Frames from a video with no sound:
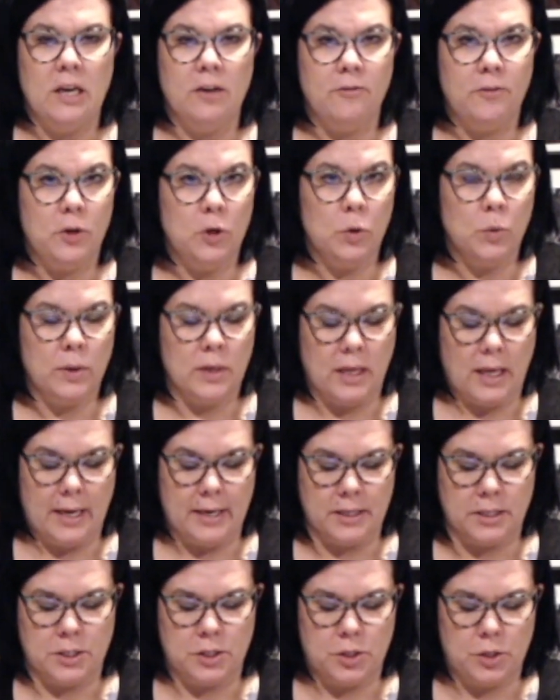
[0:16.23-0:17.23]
If you would
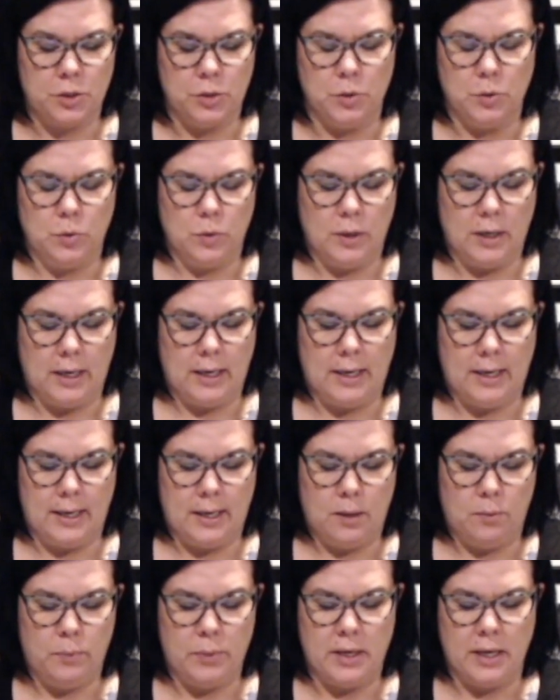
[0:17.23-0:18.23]
like to
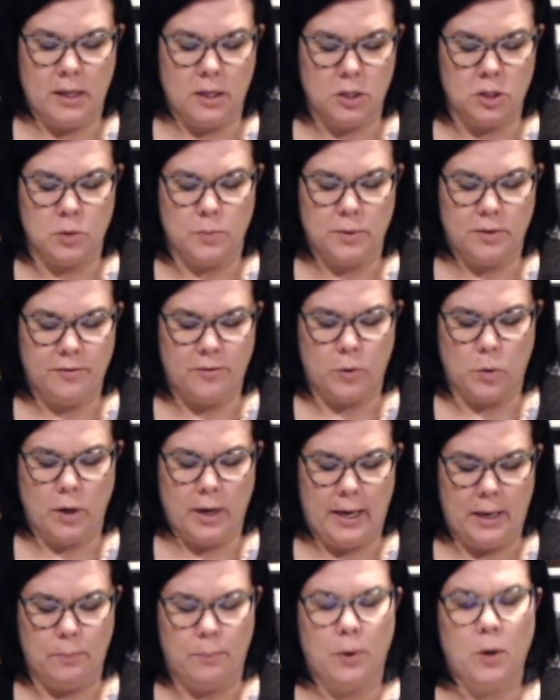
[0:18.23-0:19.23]
uh, be eligible
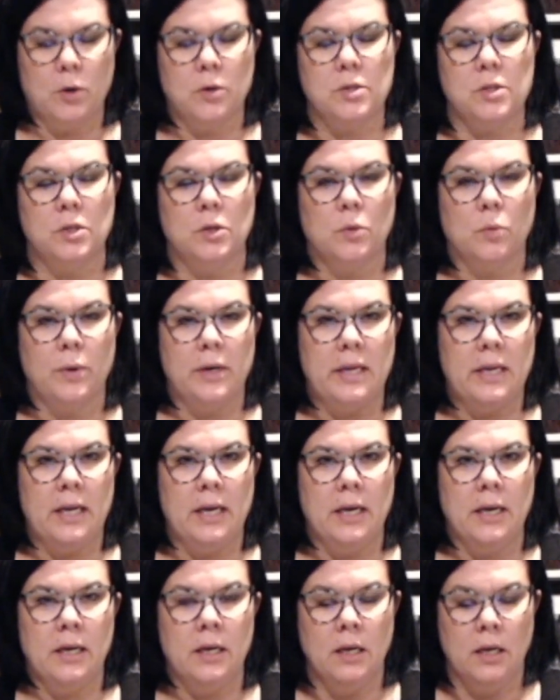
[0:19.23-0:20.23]
for a personal
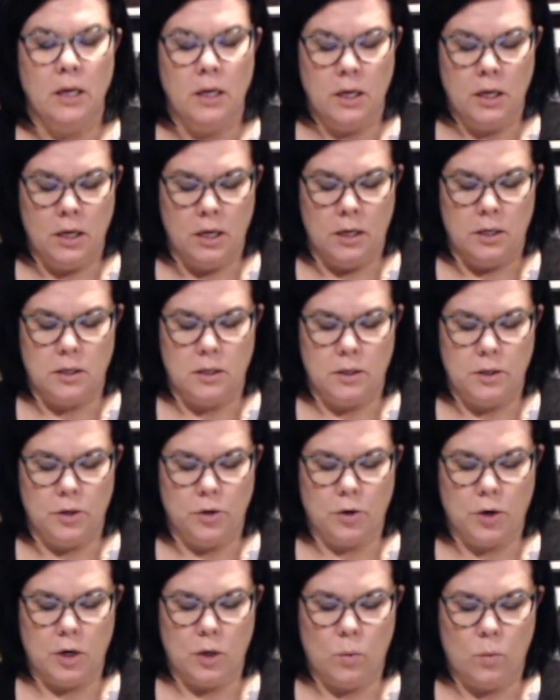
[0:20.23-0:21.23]
reading,
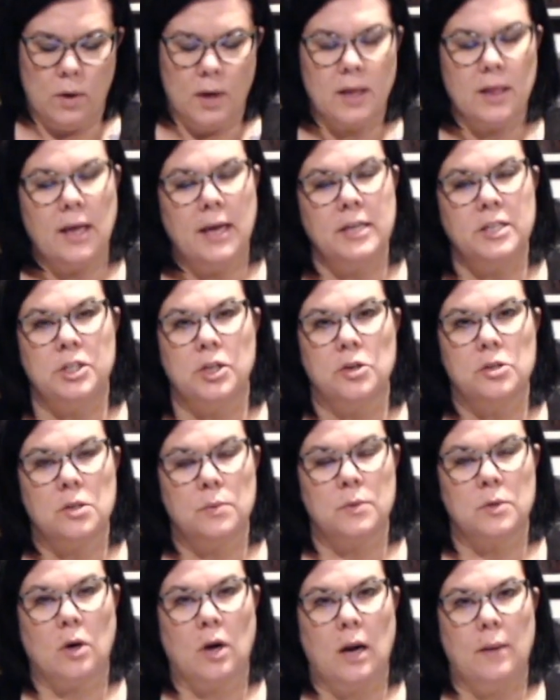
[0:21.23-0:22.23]
you're going to want to like, share,
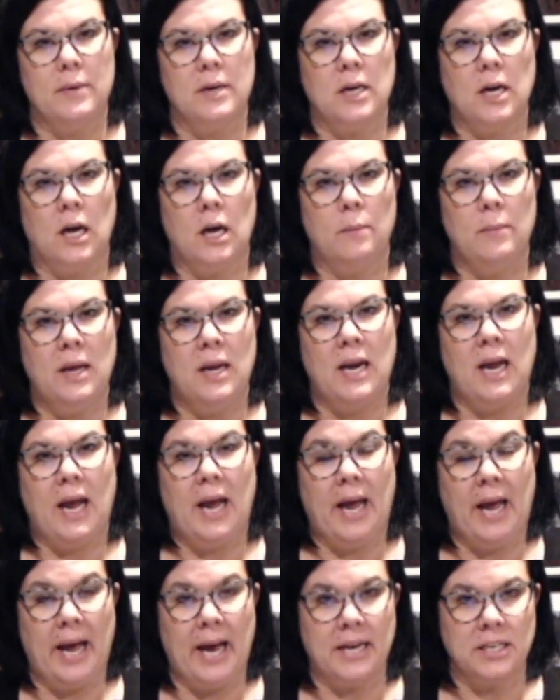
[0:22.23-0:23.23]
subscribe, and comment
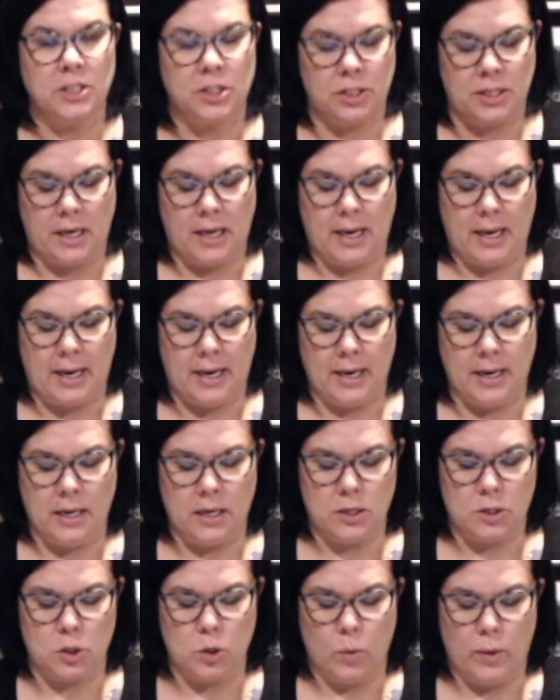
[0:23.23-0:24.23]

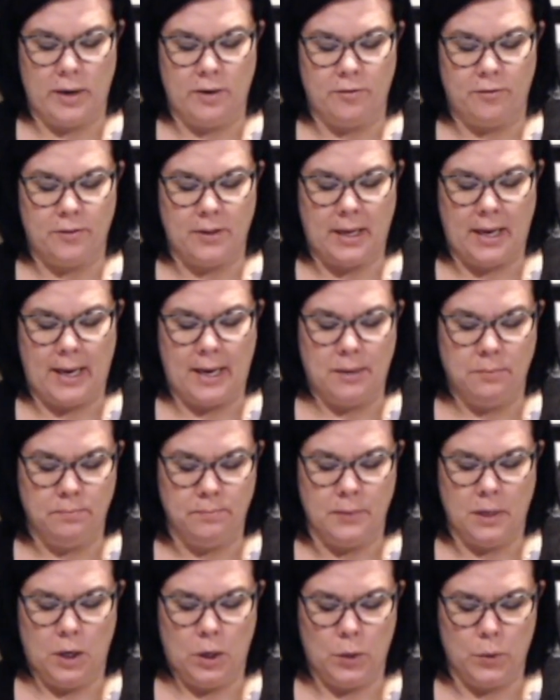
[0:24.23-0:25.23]
hashtag twin
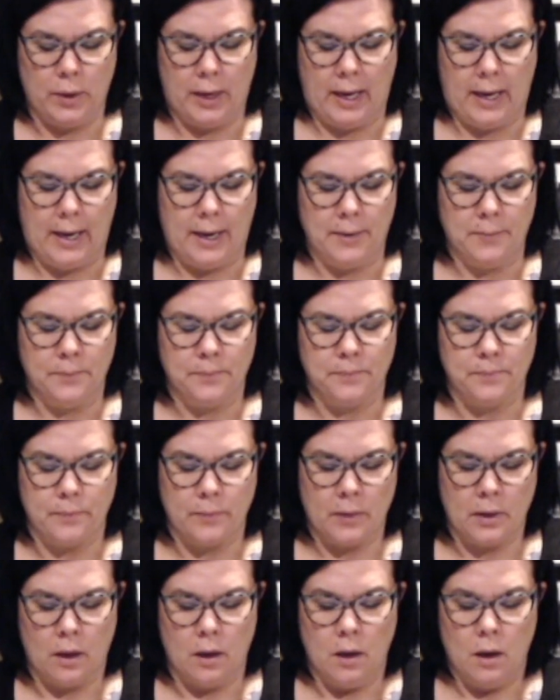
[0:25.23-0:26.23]
flame, okay?
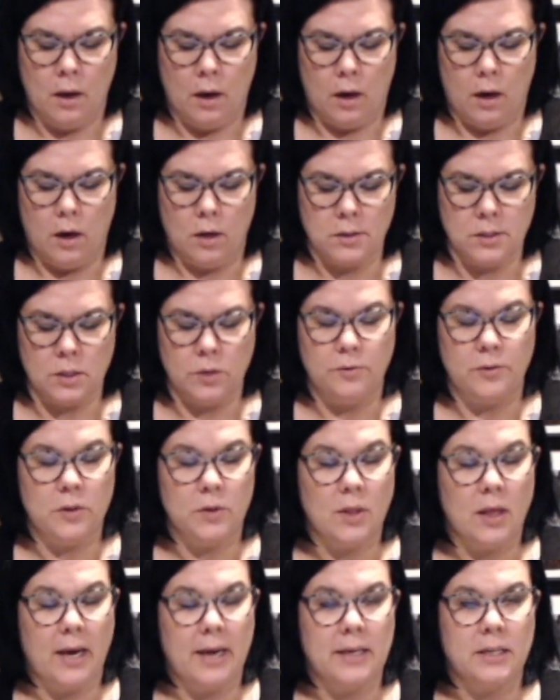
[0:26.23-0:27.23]
Also, if
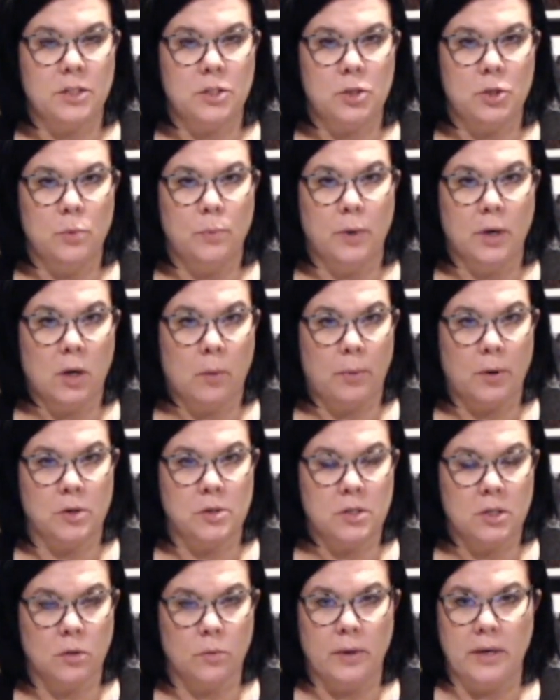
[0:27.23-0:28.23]
you'd like to book a
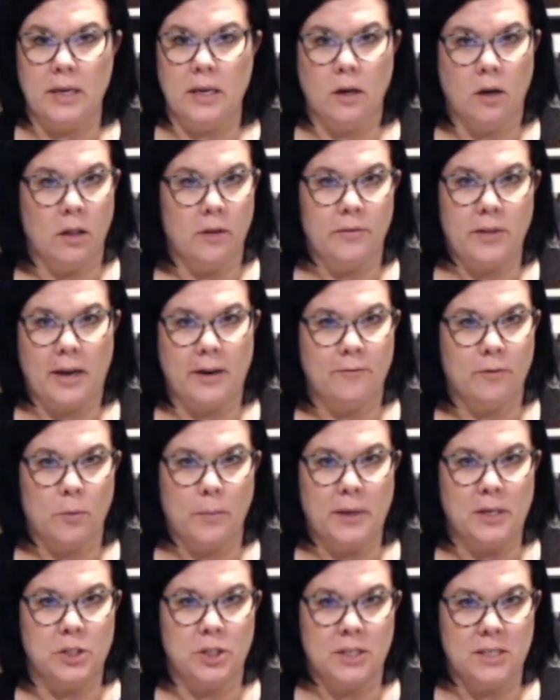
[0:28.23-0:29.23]
personal reading, all of that
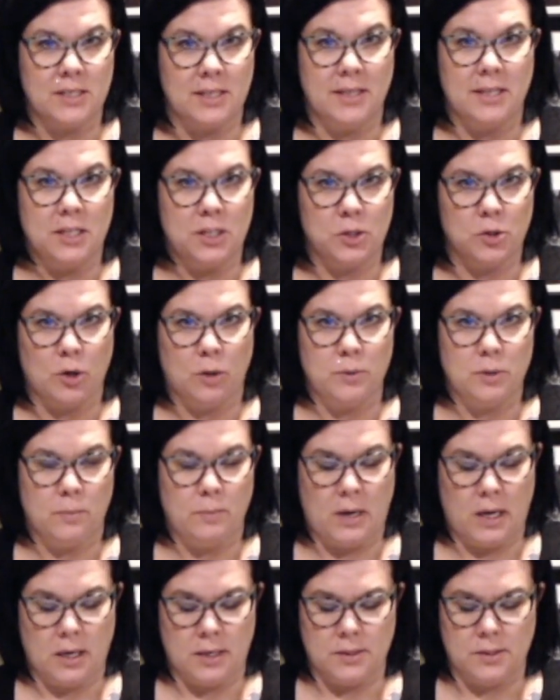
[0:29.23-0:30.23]
information is in the description
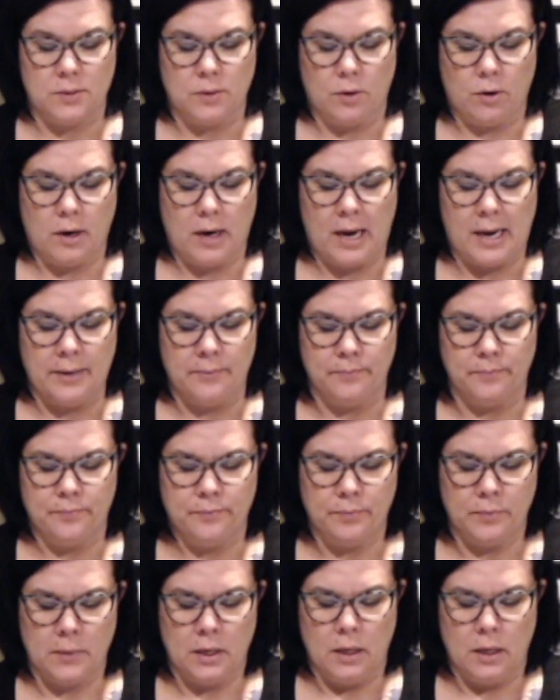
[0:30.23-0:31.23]
box. All right.